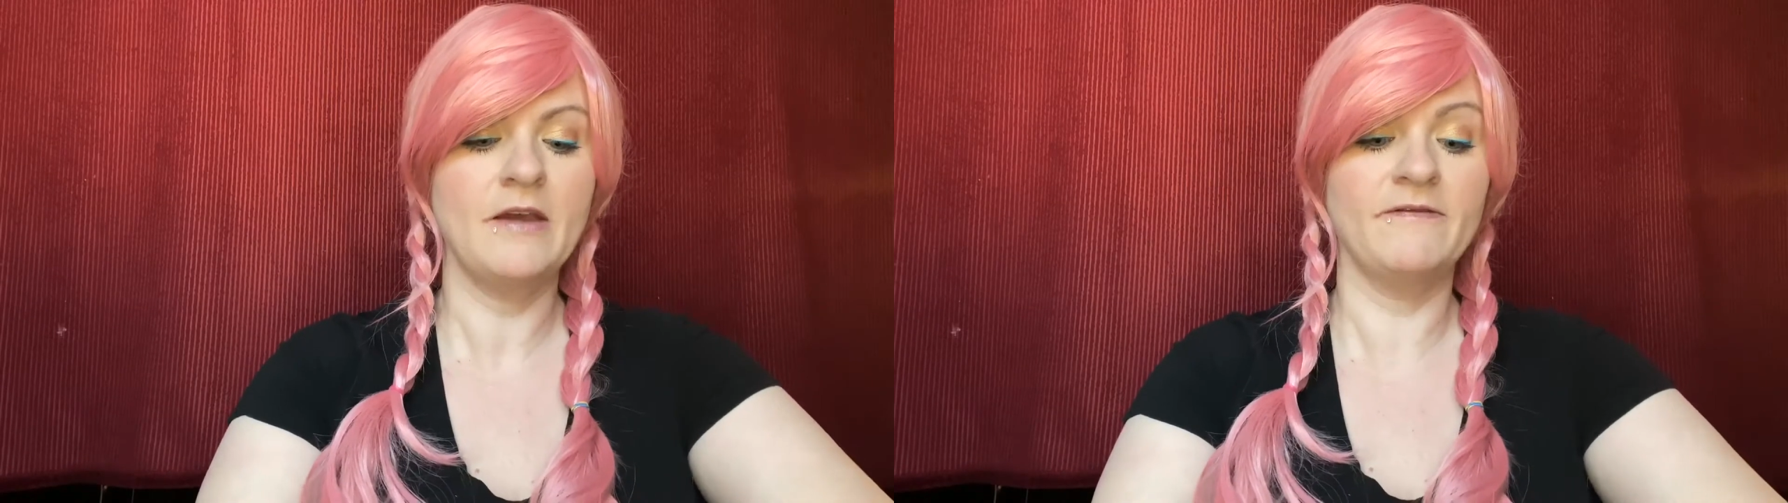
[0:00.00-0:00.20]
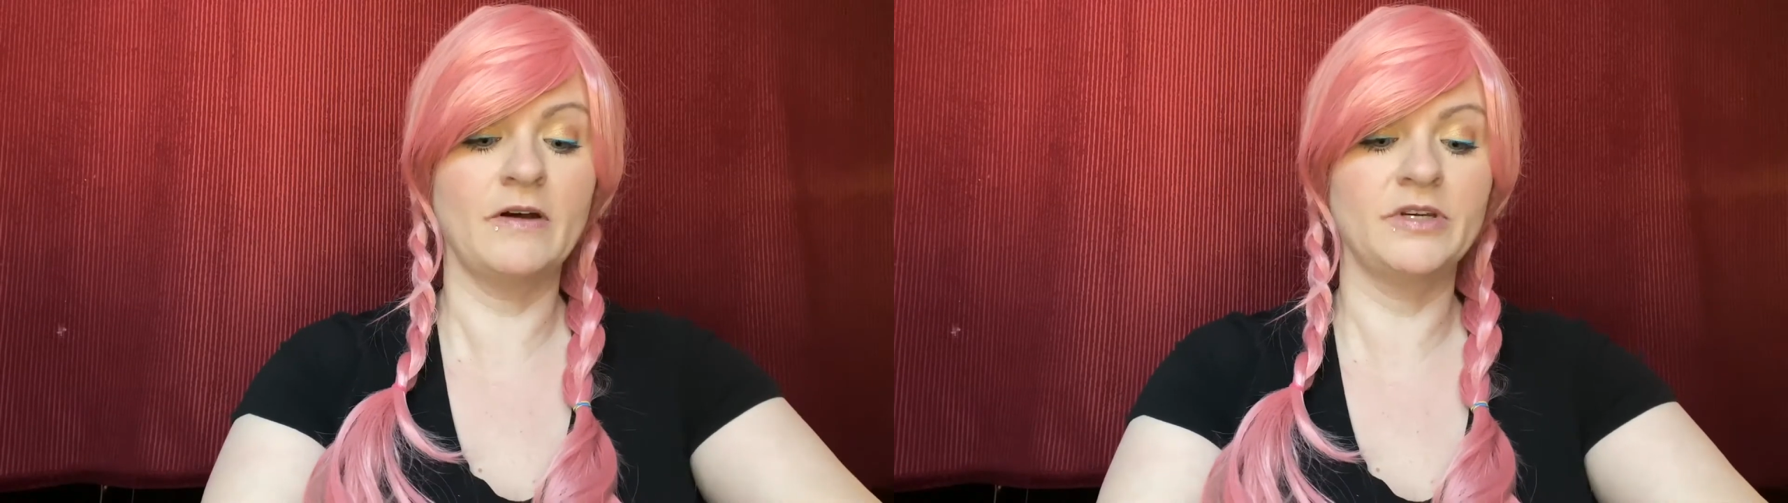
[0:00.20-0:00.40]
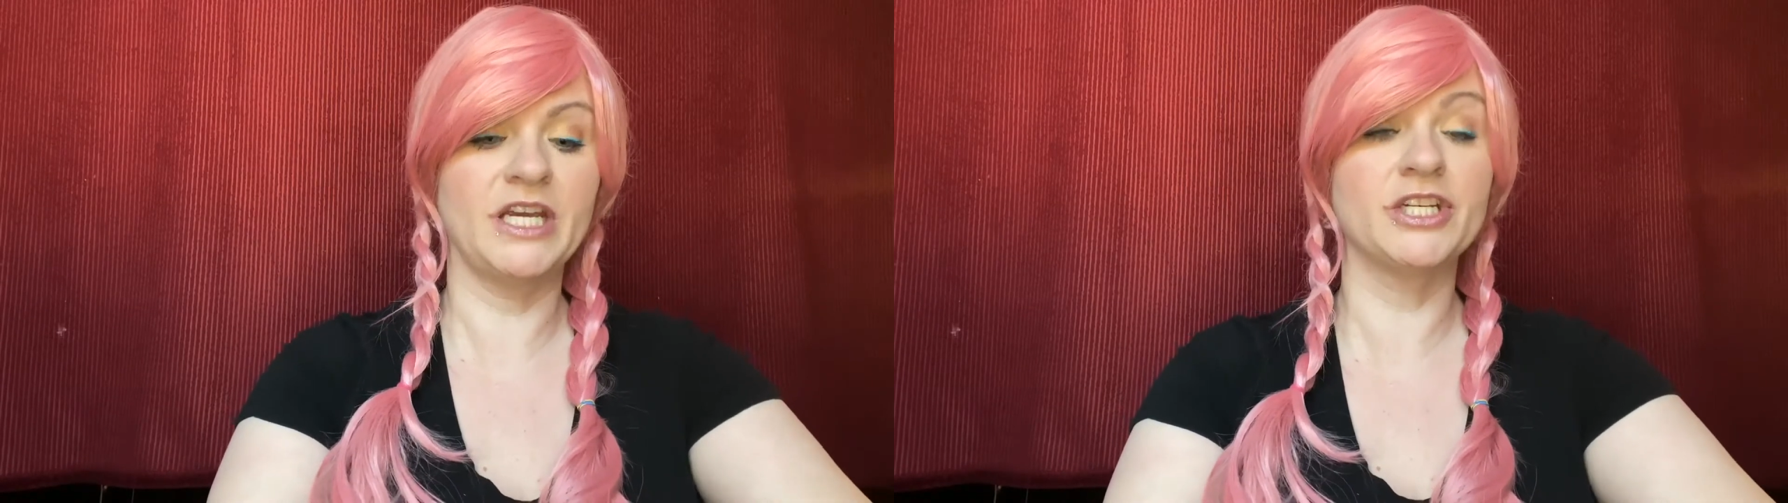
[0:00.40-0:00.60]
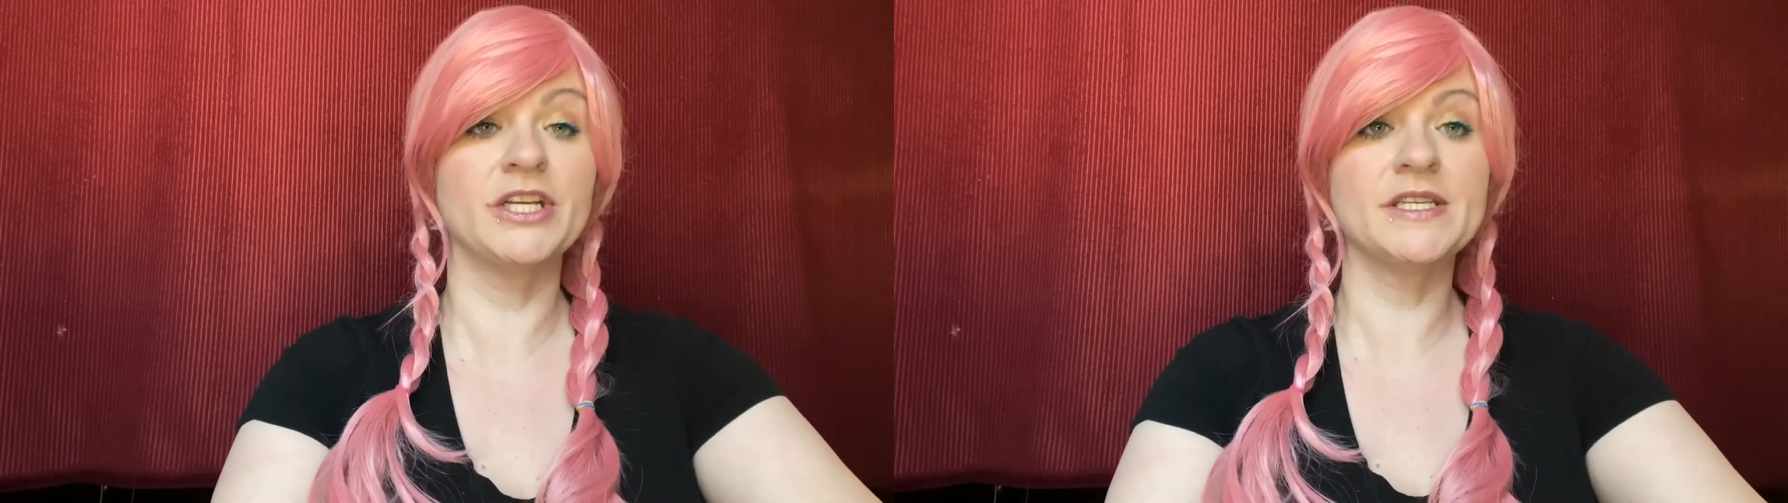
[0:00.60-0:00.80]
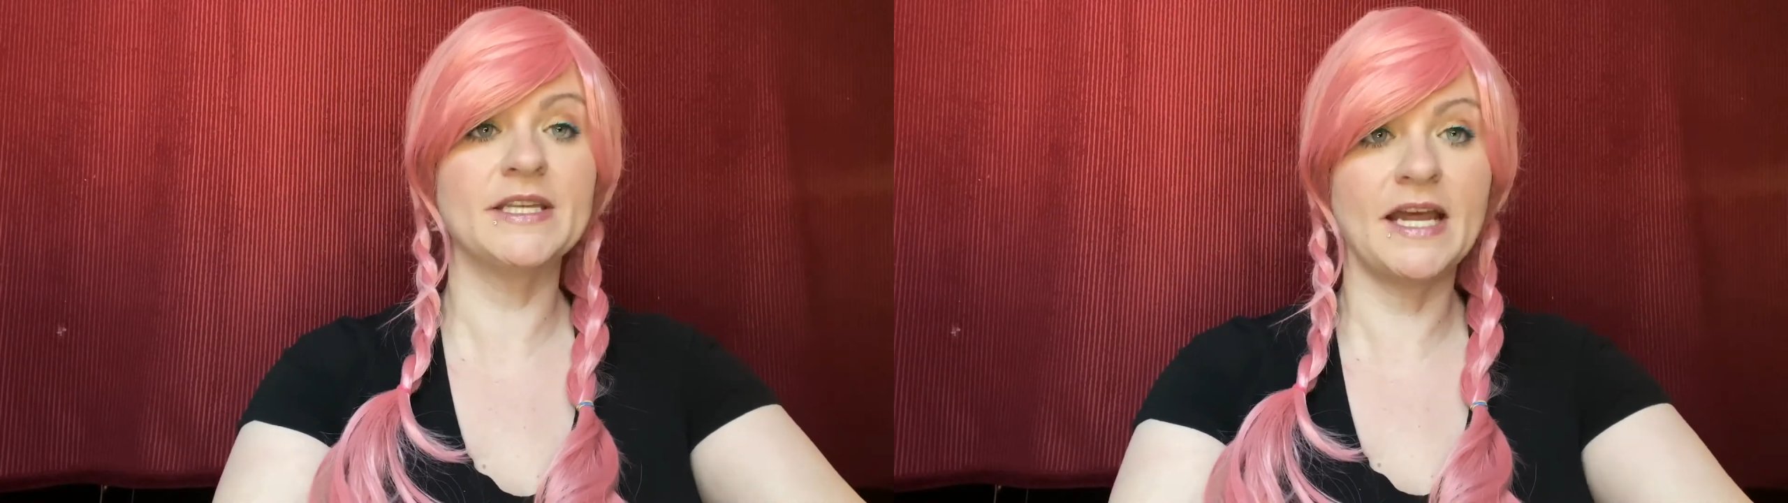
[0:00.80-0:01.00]

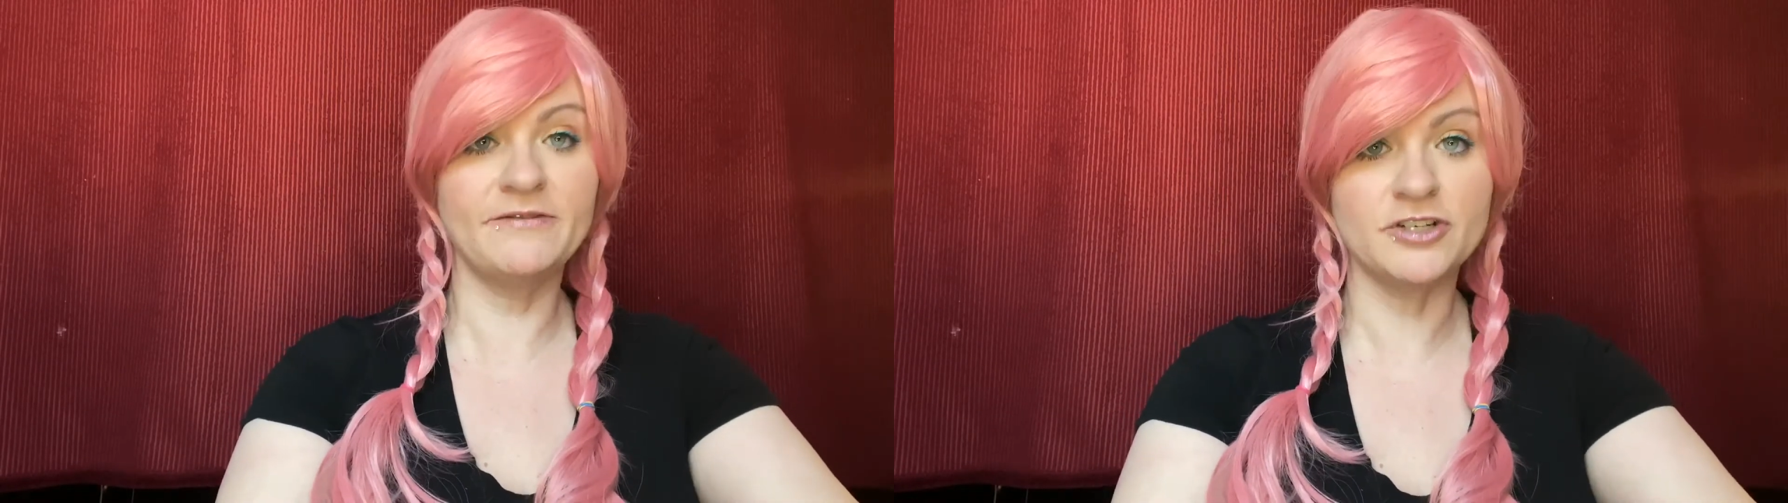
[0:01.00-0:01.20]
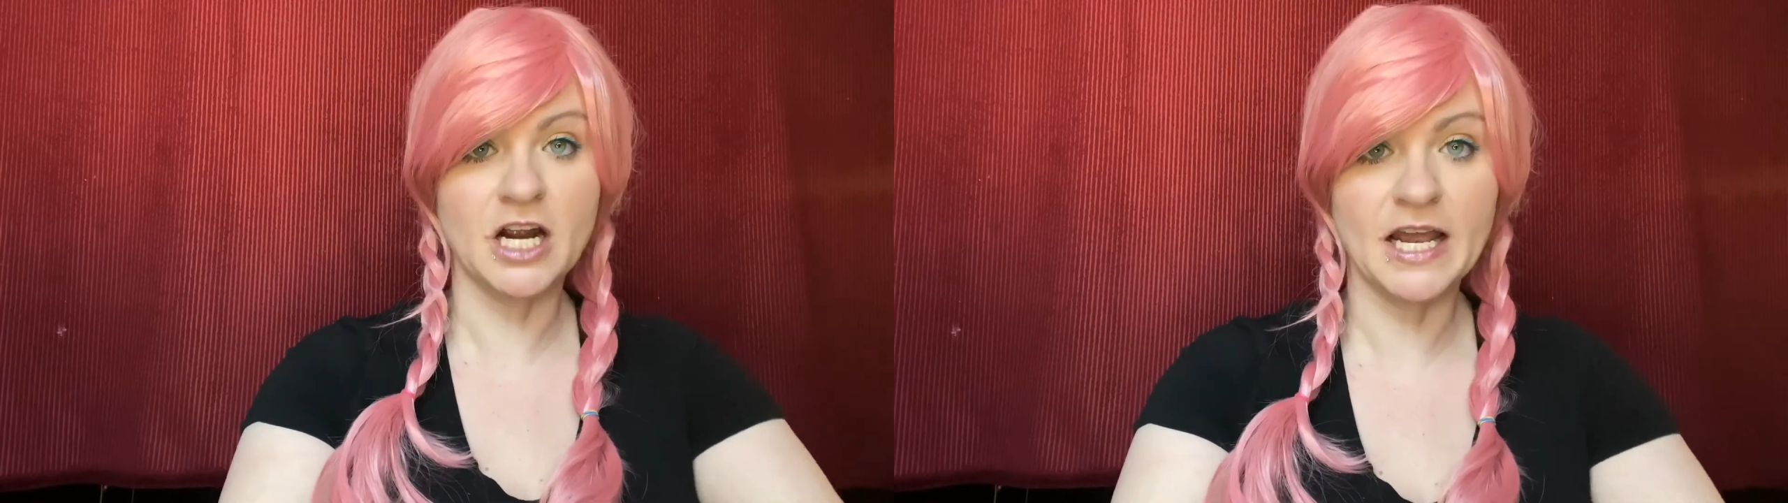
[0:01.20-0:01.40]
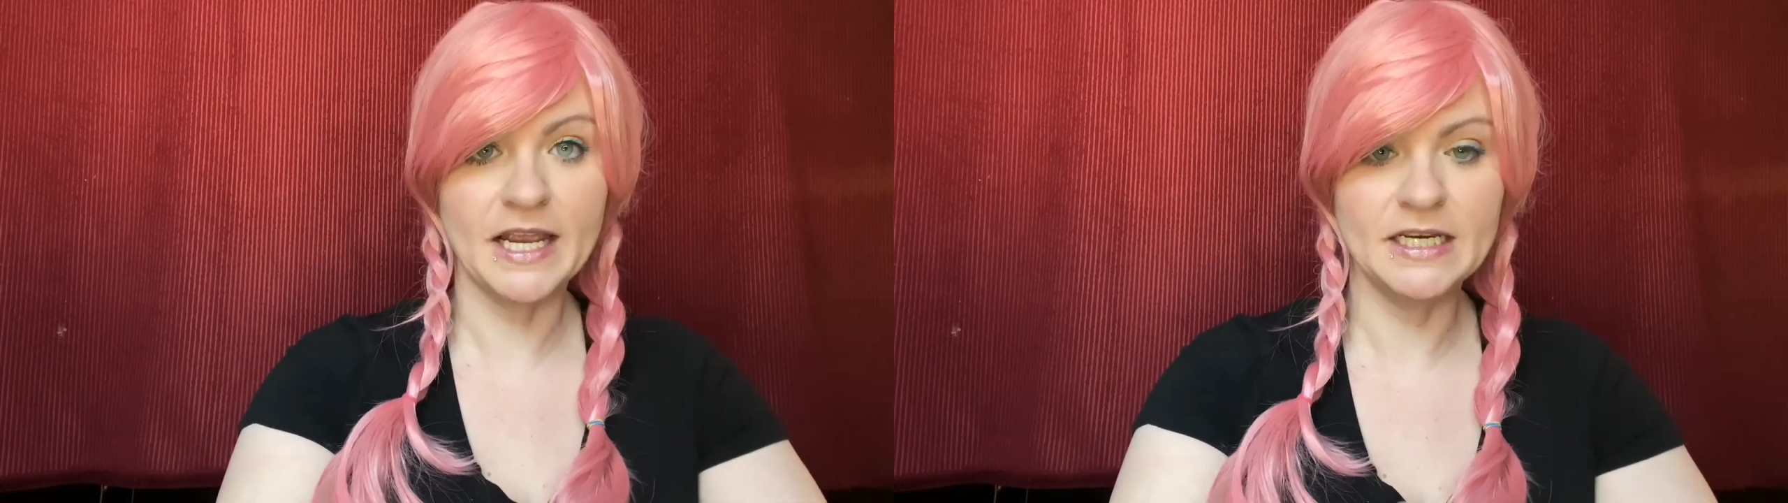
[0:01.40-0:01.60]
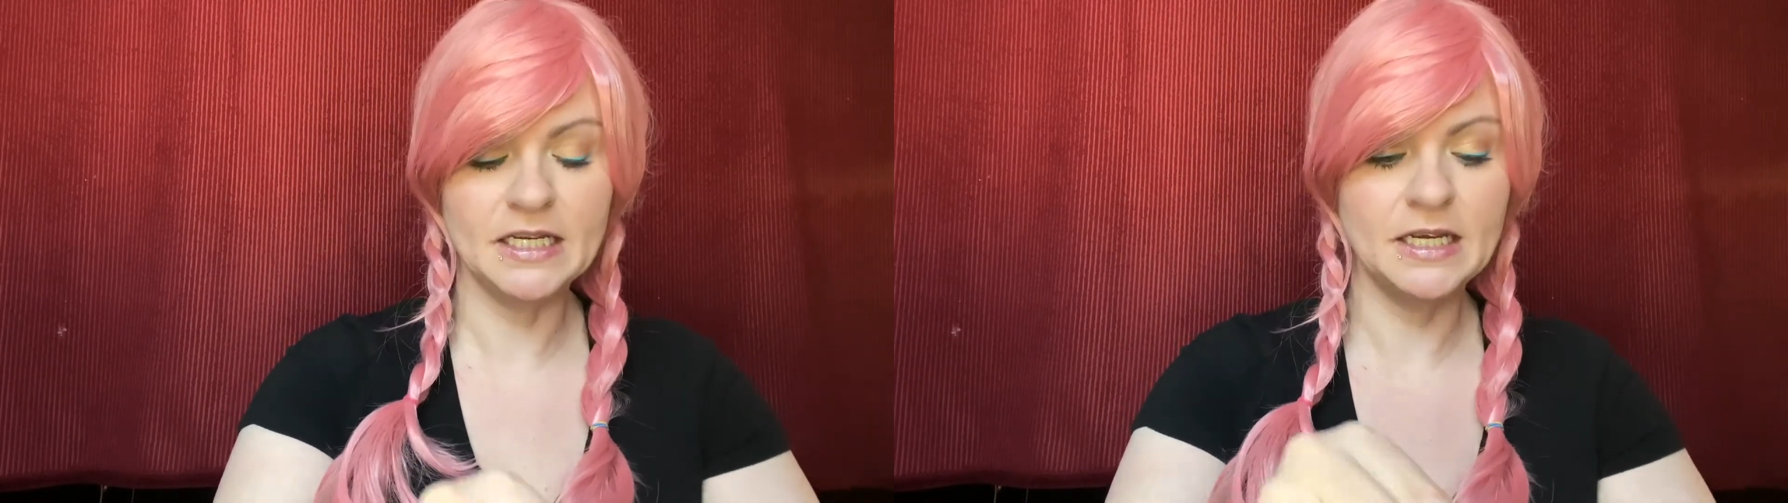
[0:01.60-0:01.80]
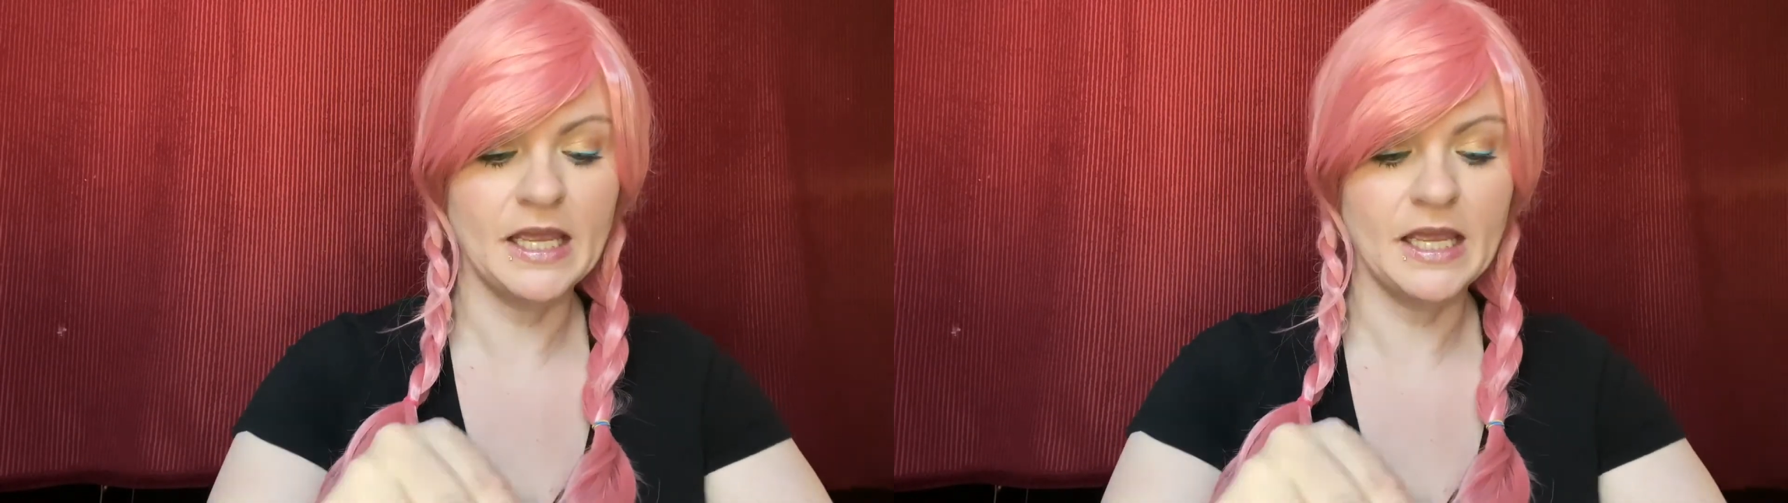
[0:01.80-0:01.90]
foundations that I've tried